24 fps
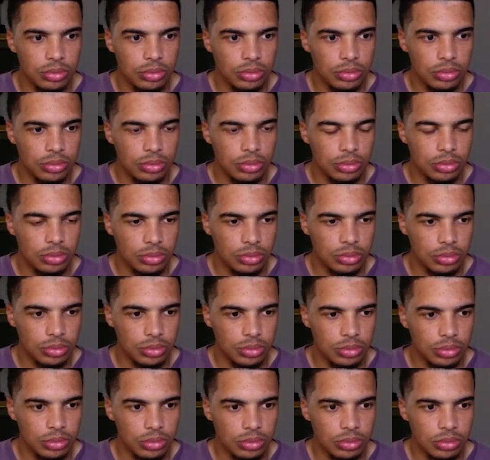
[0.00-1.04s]

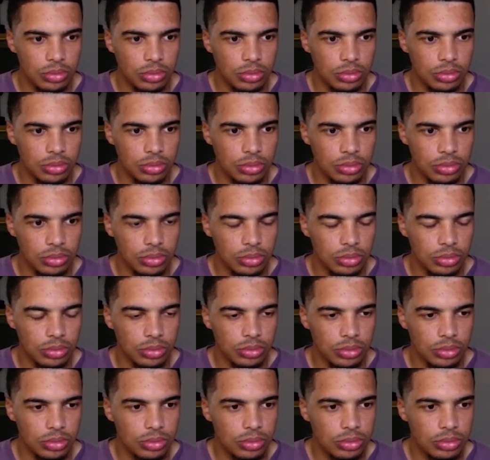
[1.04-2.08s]

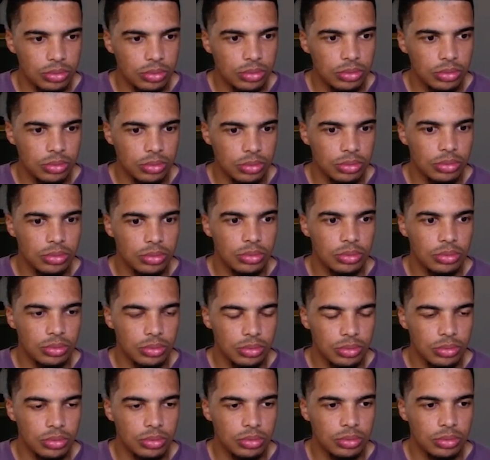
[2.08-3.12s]

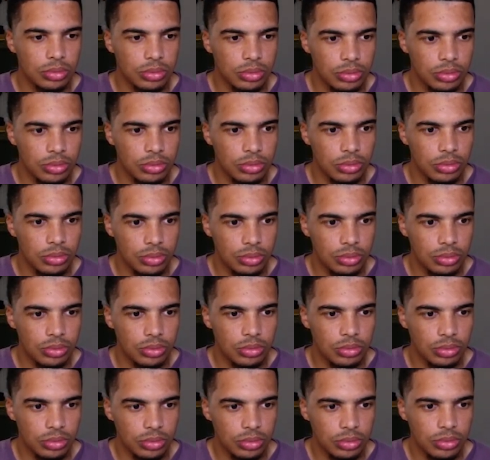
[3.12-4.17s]

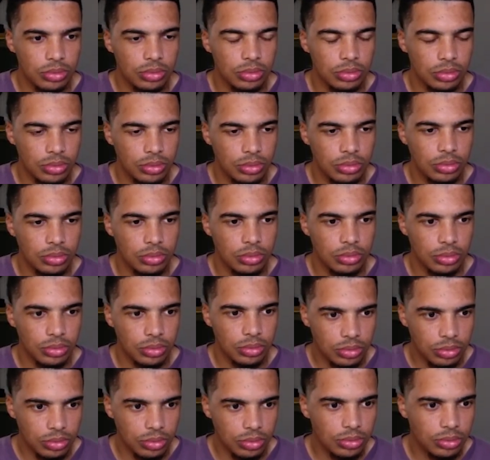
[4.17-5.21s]

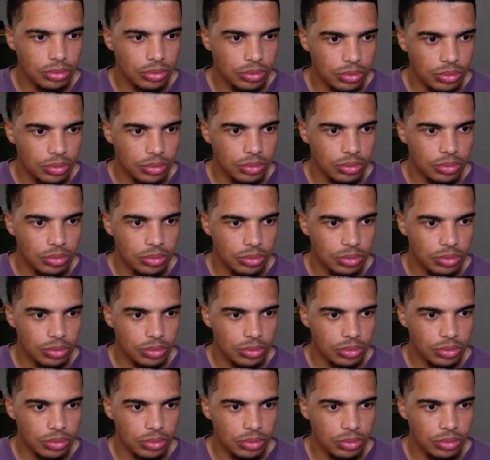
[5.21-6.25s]

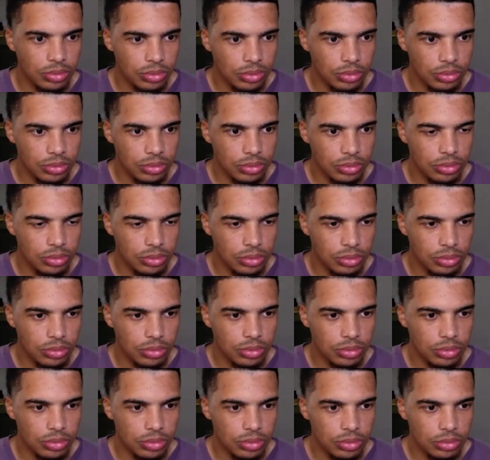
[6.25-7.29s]

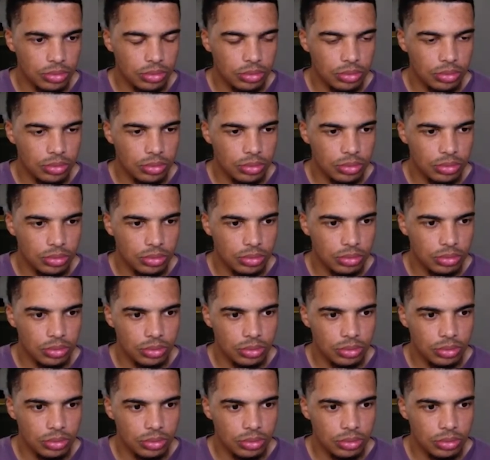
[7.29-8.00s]
No words are spoken by the person on screen.